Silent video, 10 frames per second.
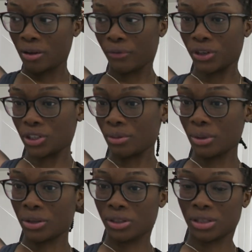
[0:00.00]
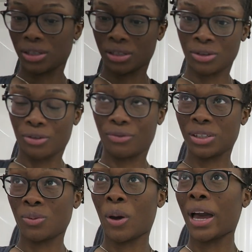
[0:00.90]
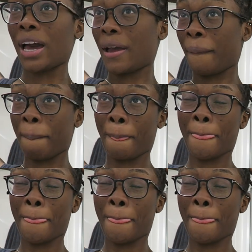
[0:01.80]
freshen up my looks, because there's no reason why